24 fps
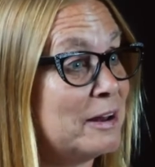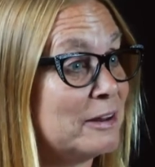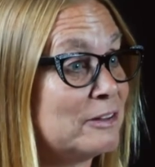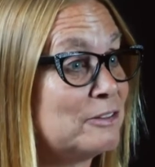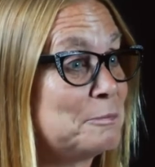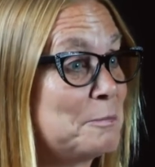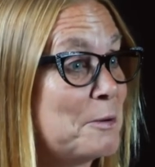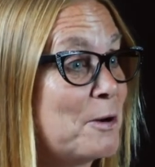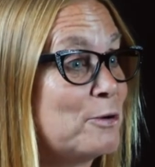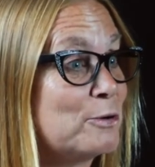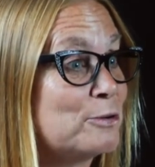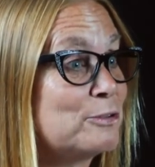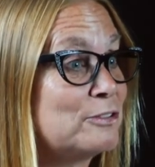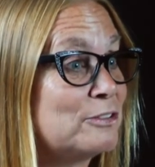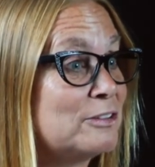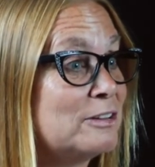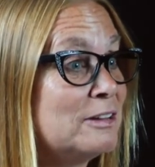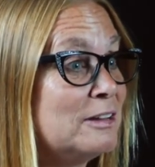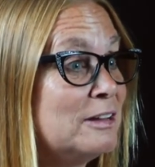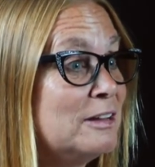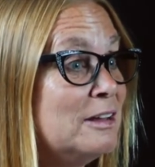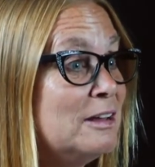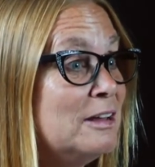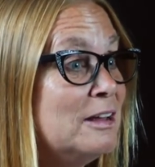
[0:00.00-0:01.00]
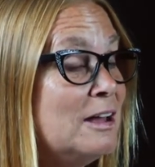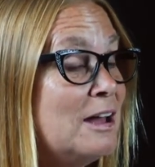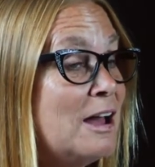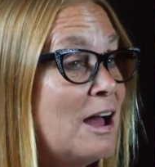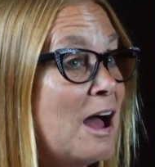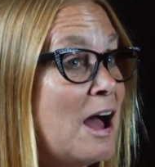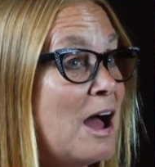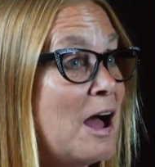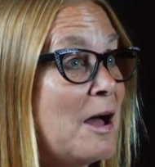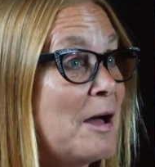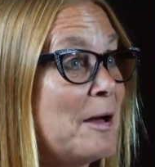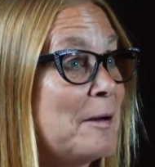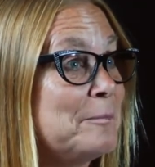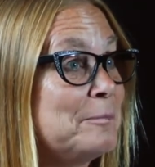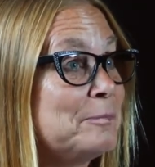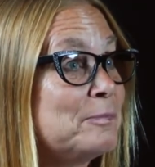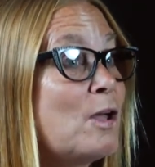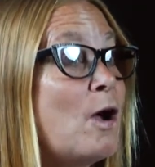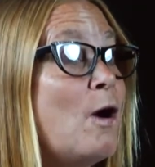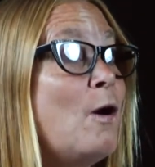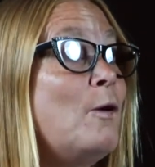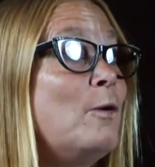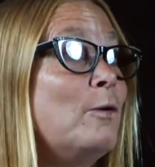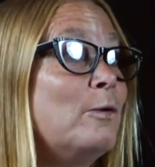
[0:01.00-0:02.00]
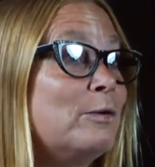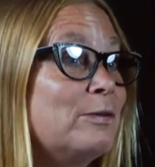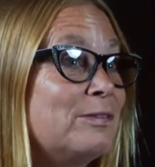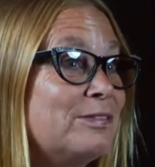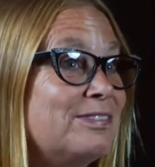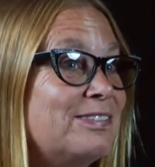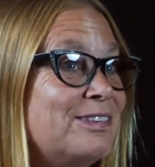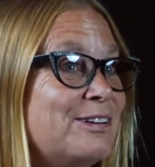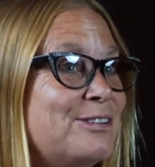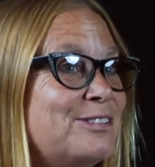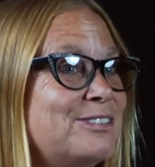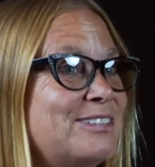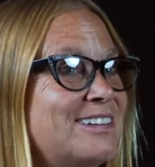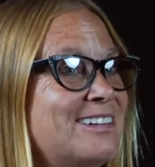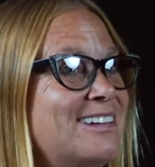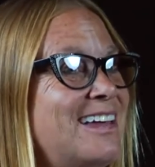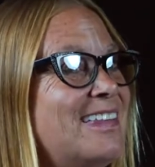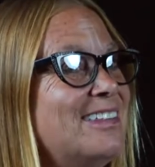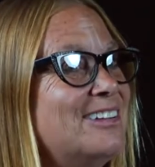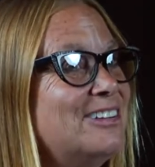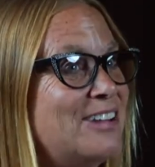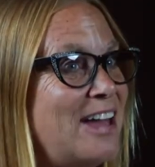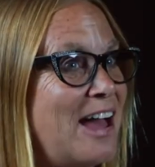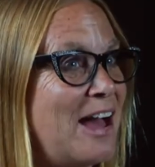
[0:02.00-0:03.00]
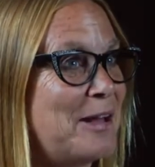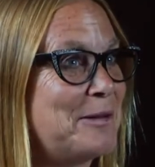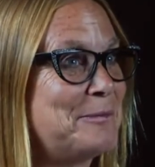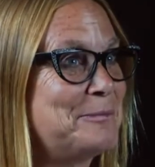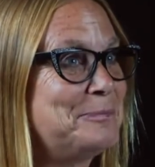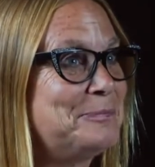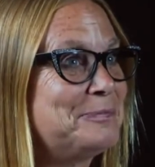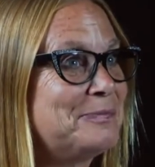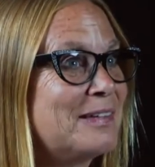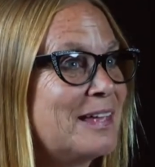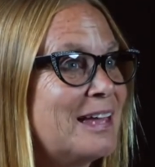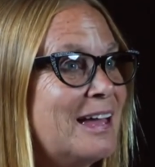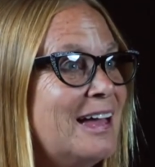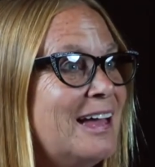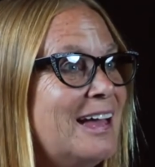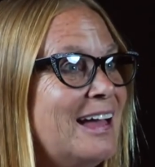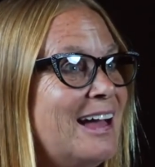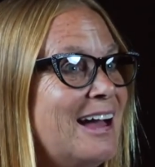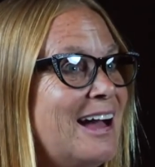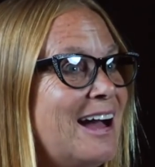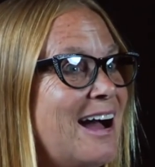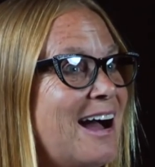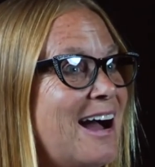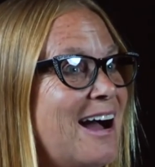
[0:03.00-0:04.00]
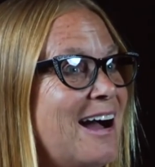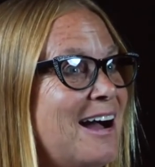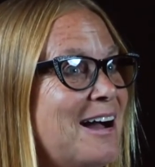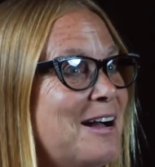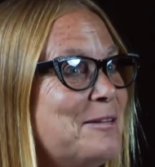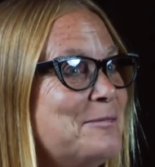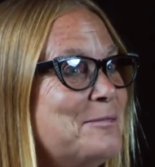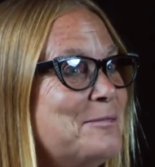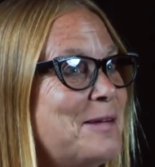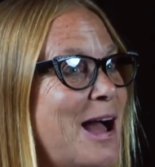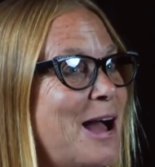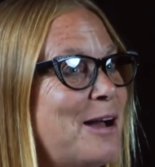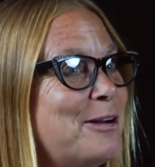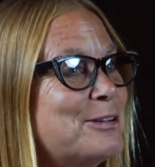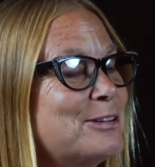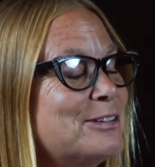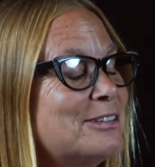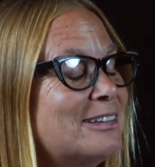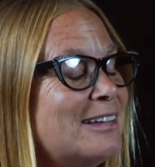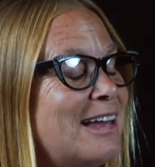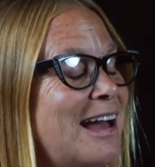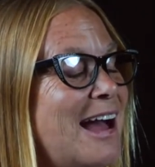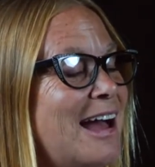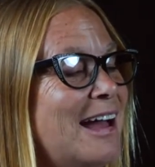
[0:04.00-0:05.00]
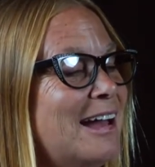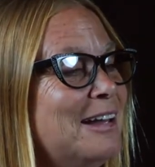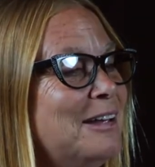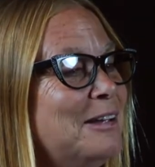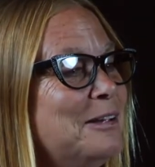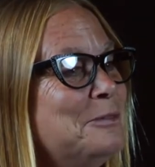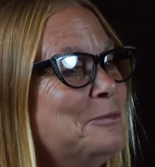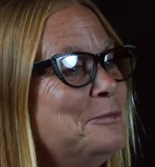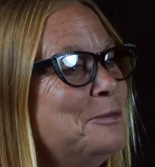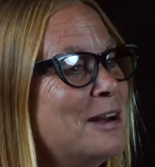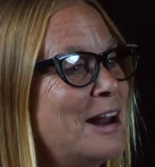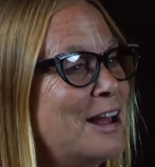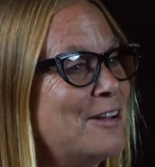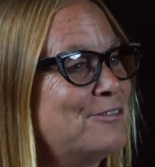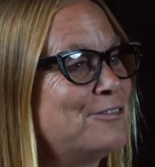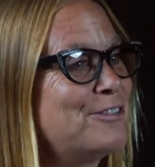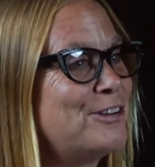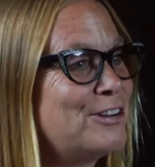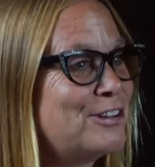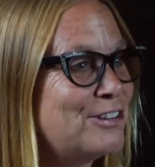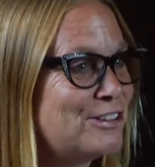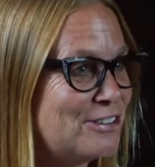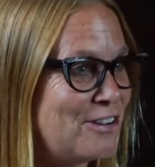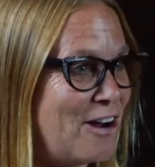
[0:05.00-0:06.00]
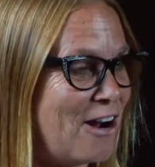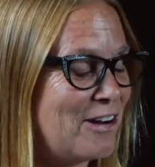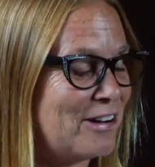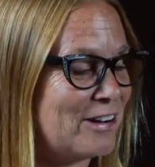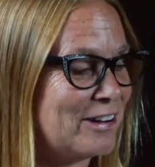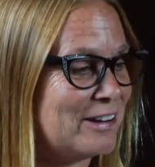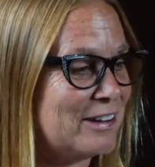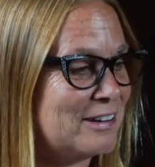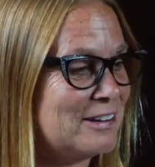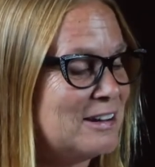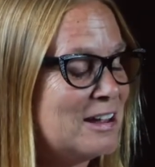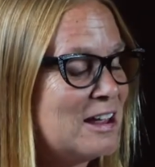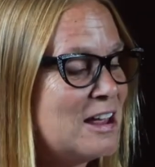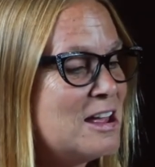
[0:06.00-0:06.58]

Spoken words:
exposed. Oh, there was another time. When I first started,